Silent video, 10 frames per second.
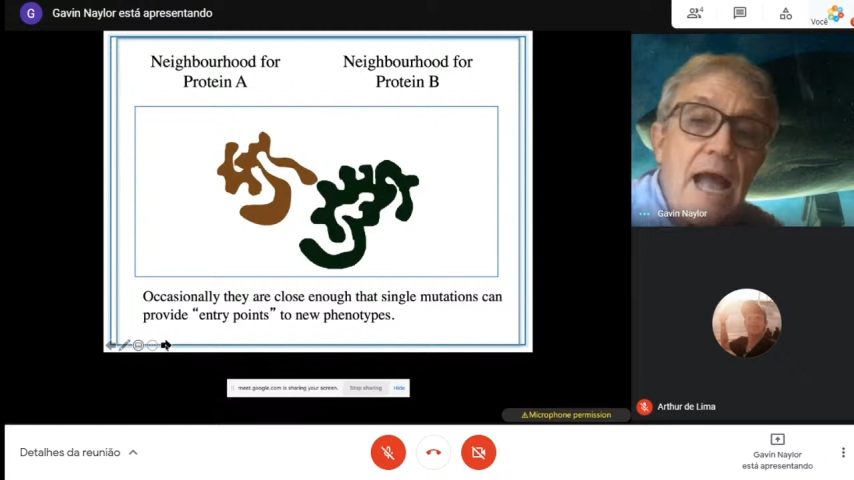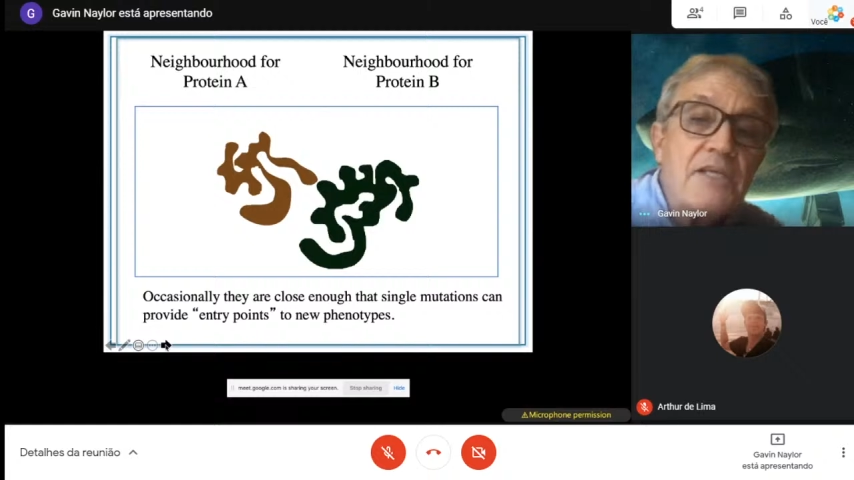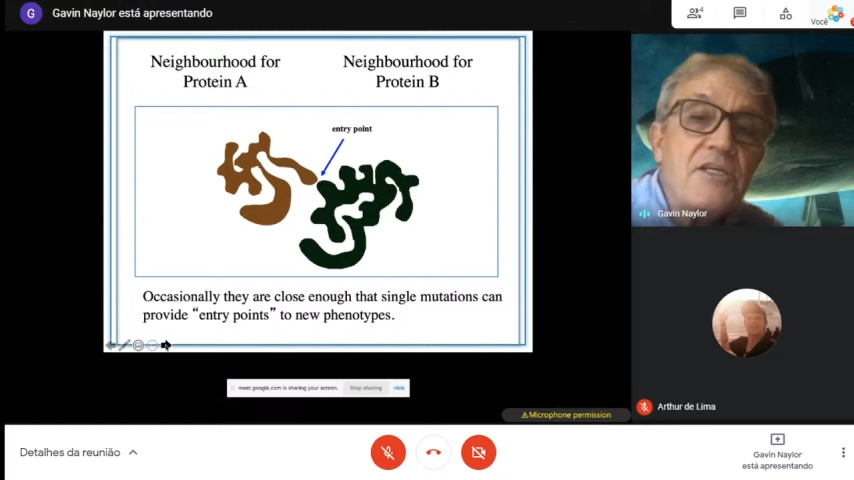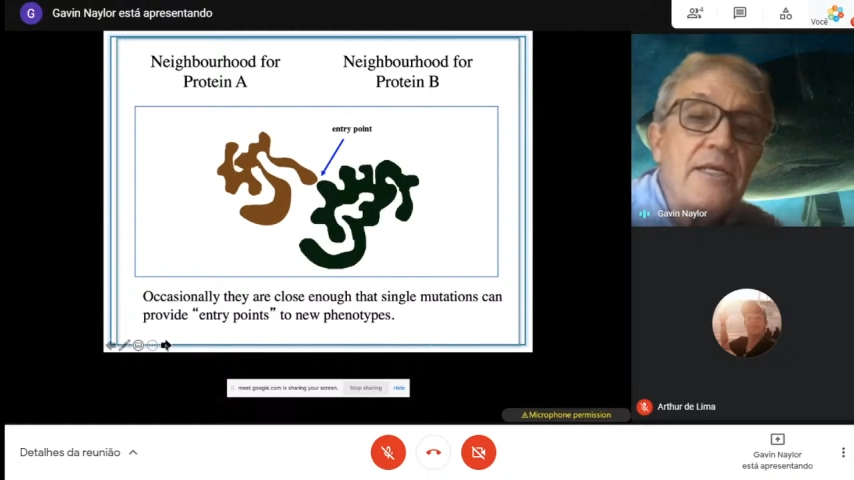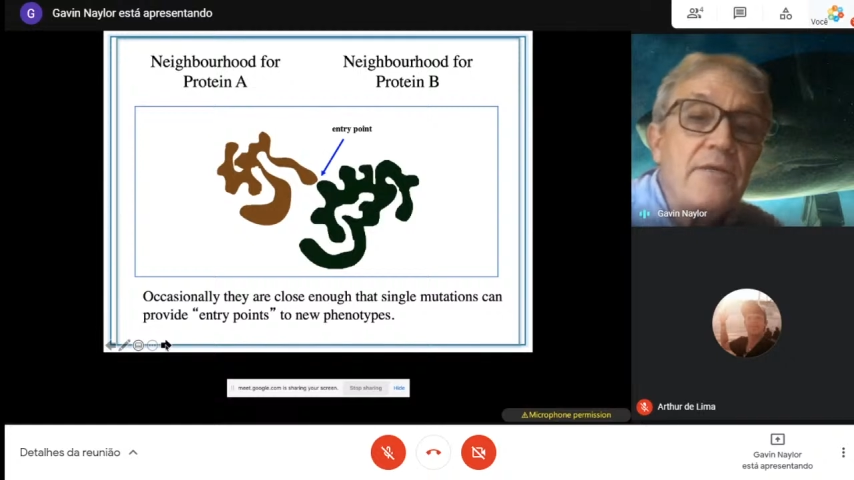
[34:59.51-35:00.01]

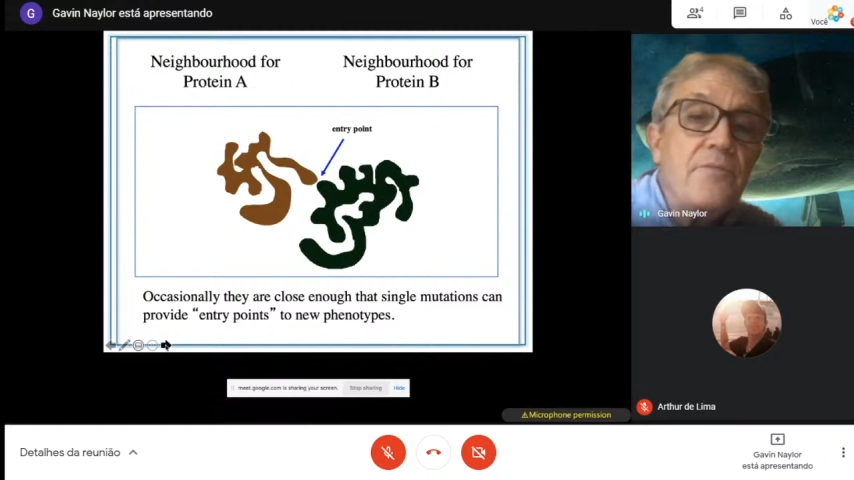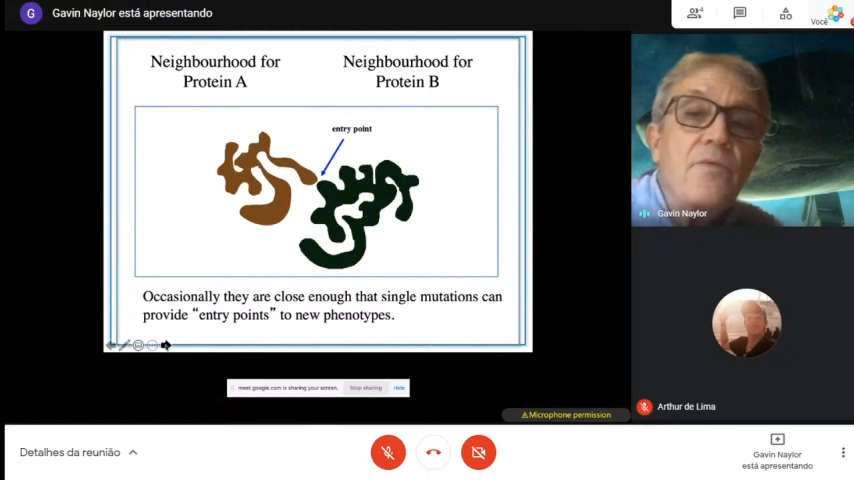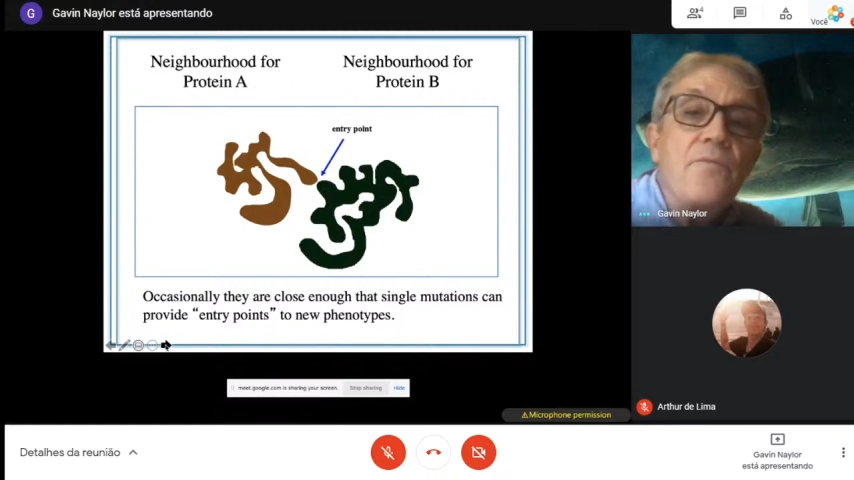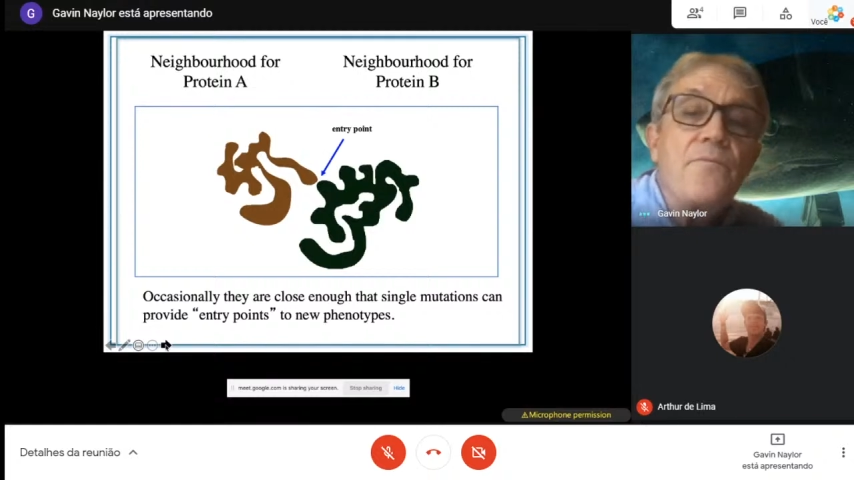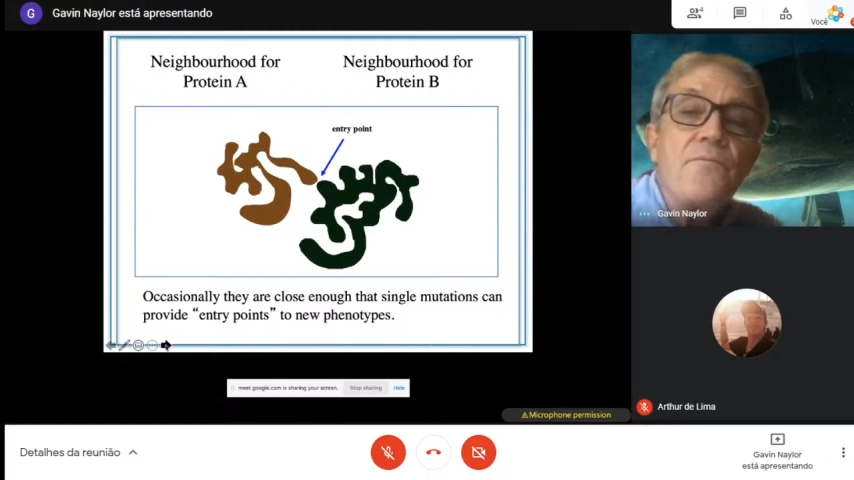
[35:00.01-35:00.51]
Actually,
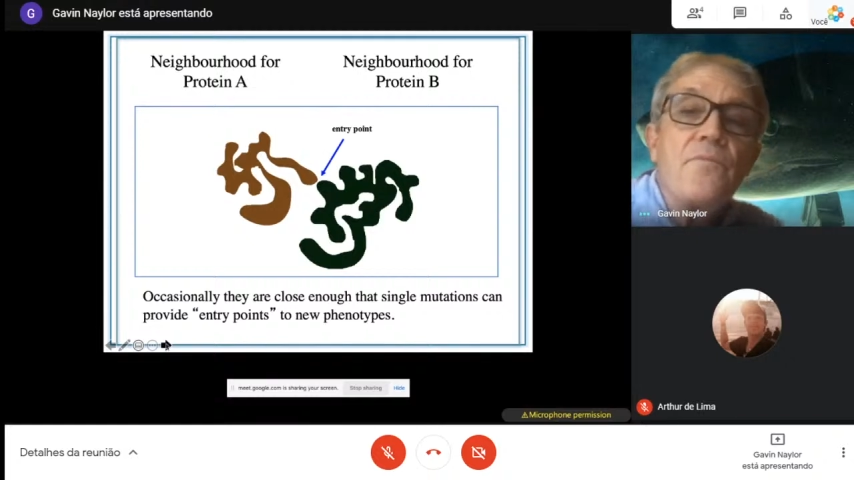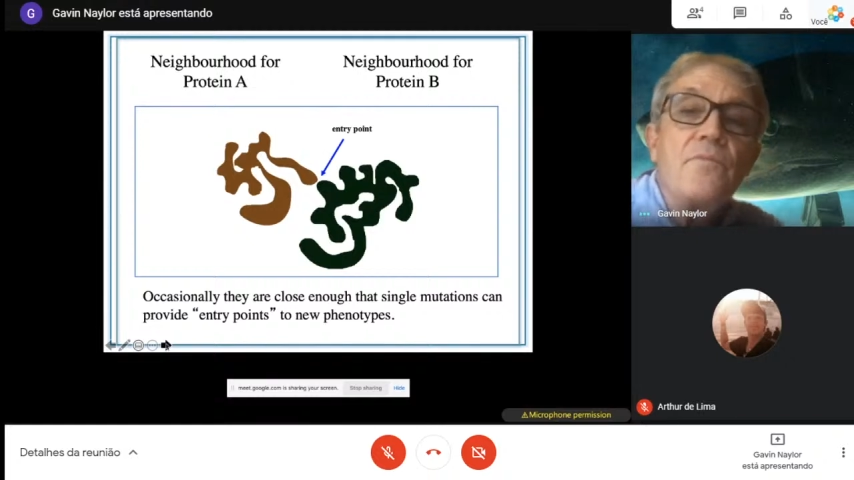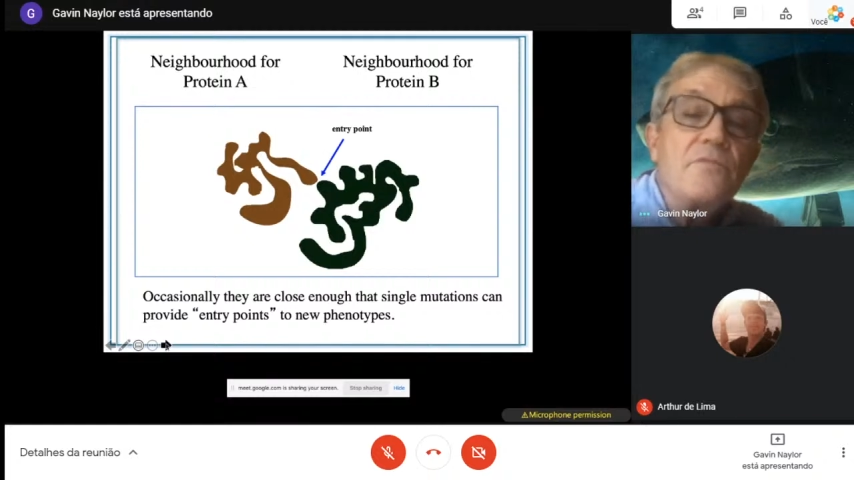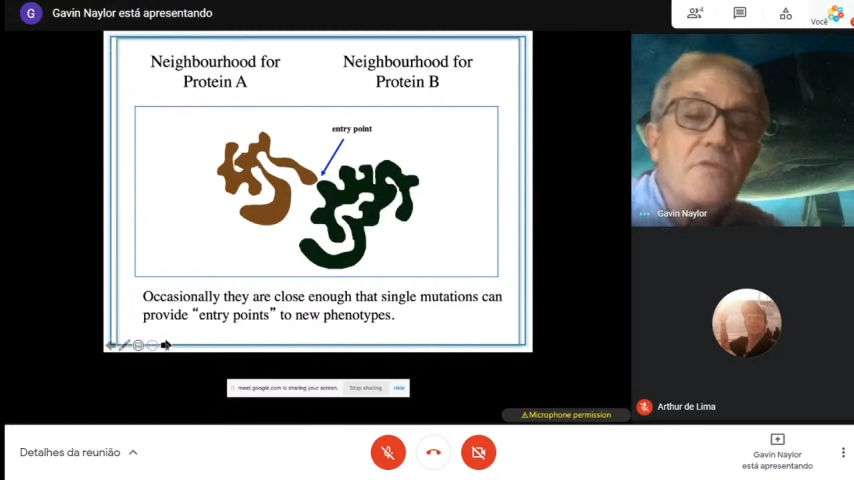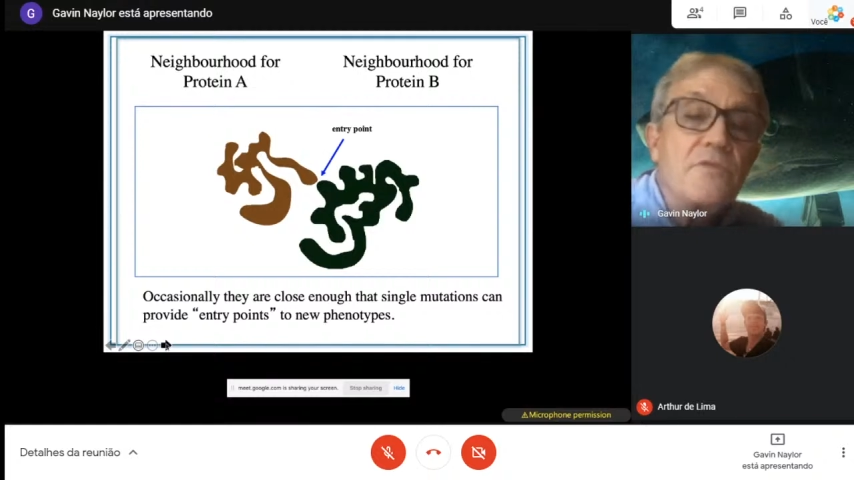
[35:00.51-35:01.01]

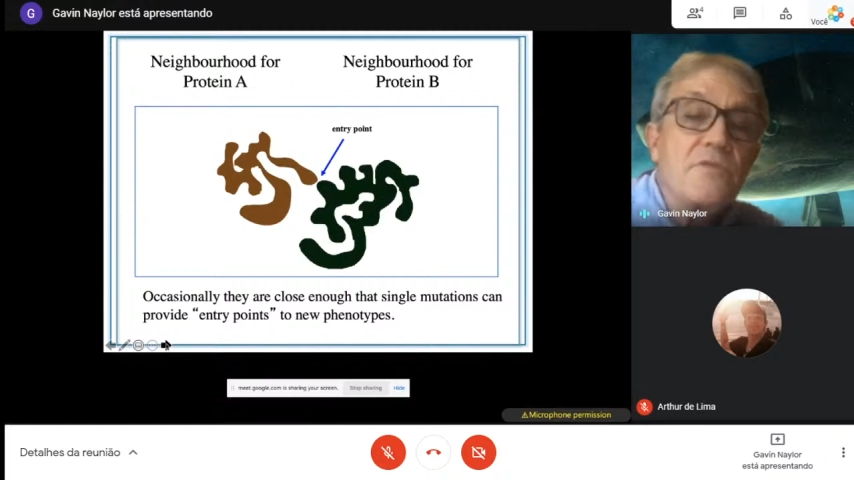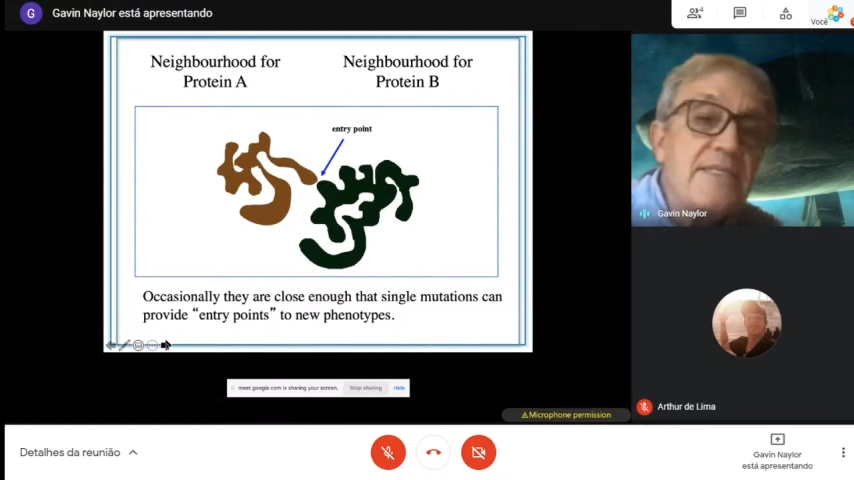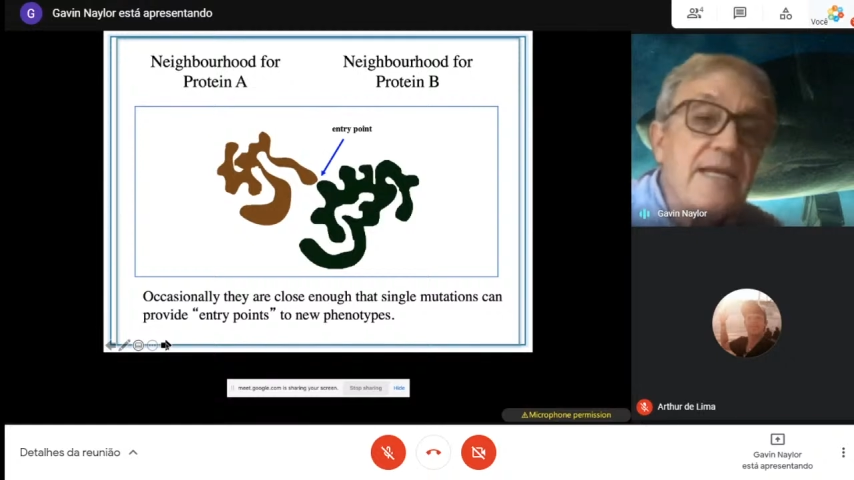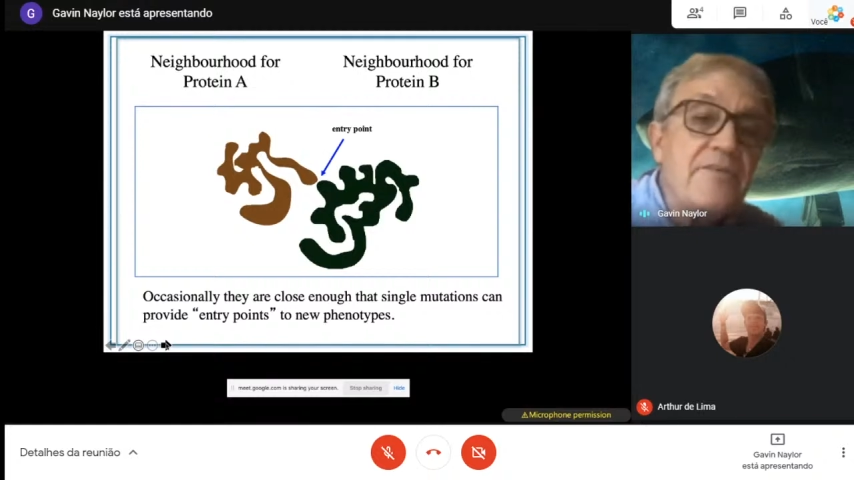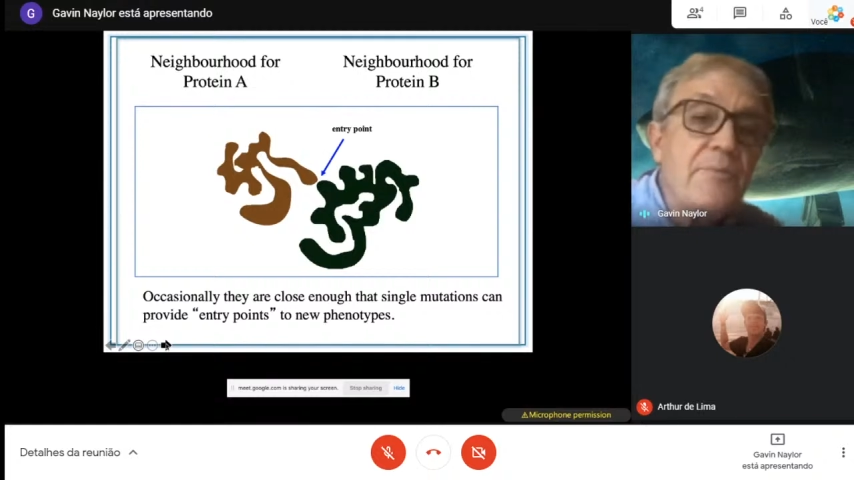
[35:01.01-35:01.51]
so there's
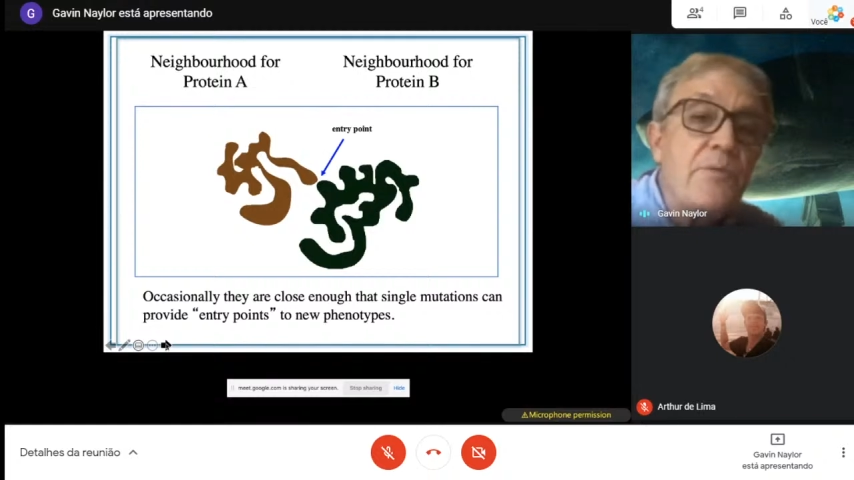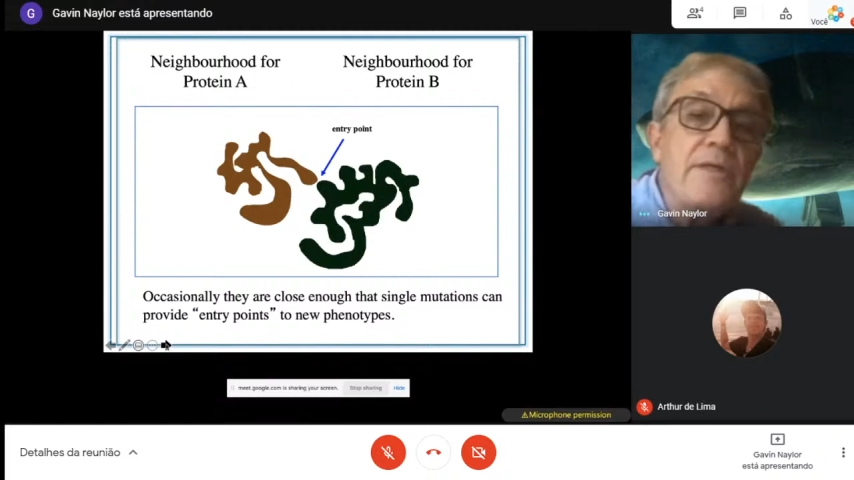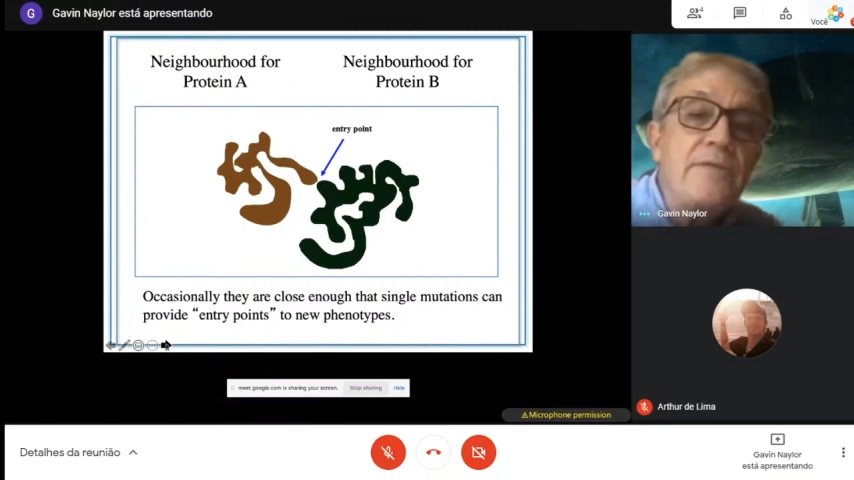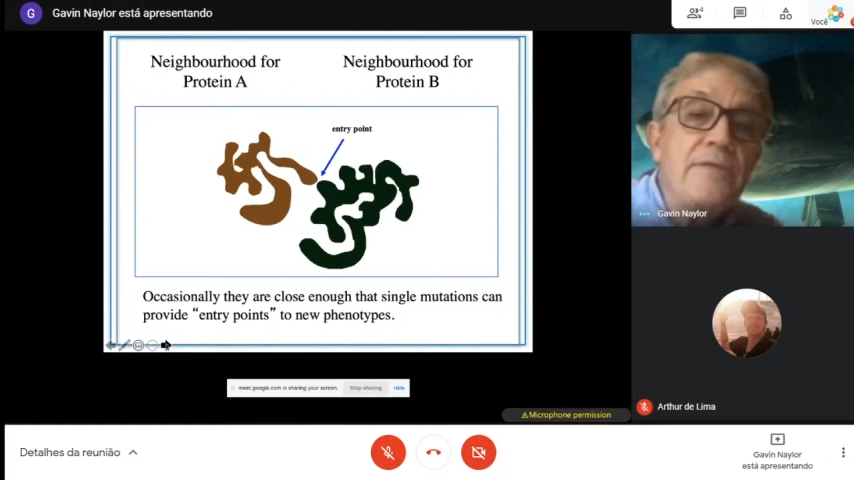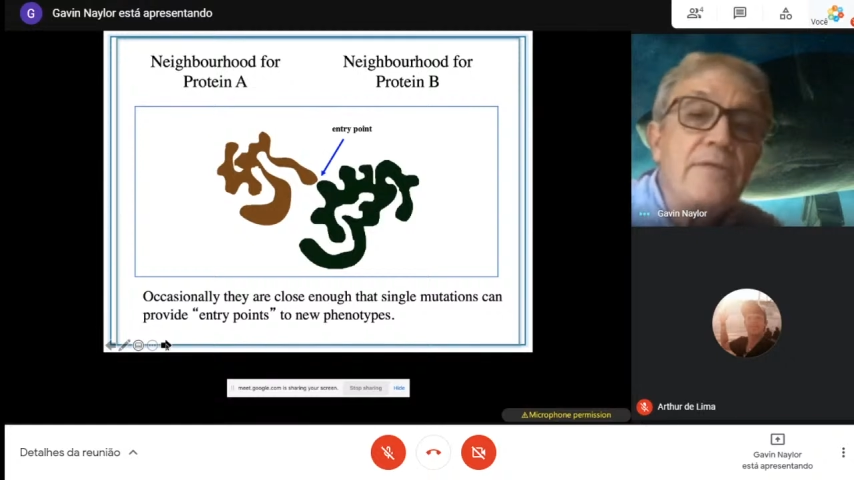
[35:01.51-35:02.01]
the entry
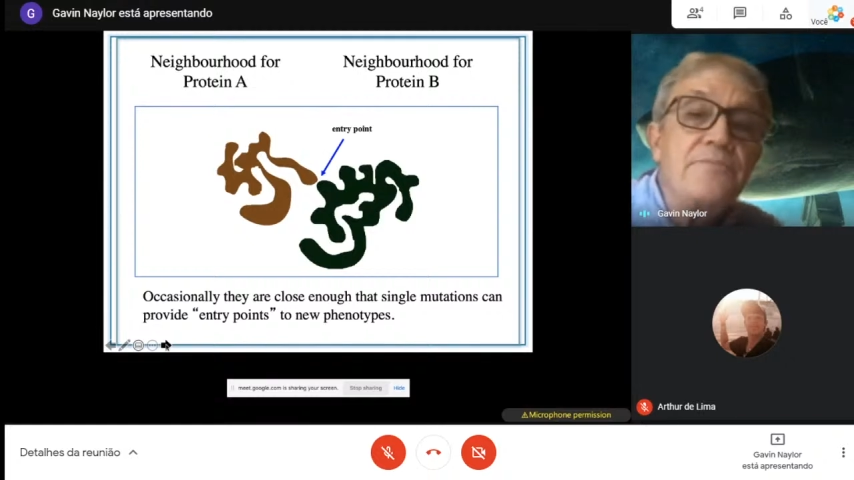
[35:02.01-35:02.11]
point.